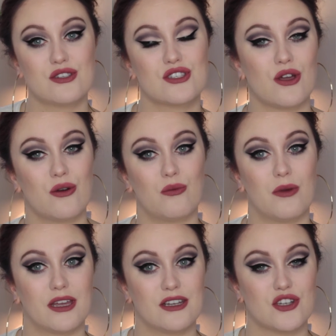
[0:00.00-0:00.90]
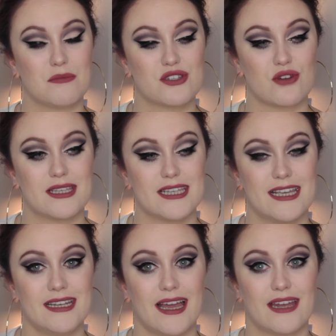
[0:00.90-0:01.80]
So we're going to jump straight
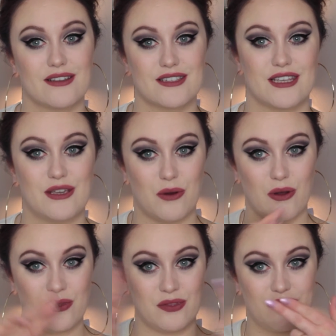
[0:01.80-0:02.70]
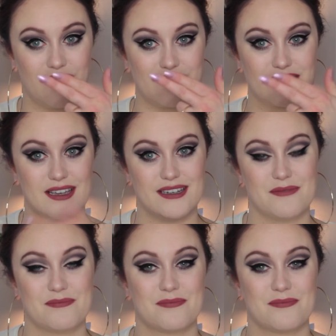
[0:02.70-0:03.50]
in and I'll see you on the other side.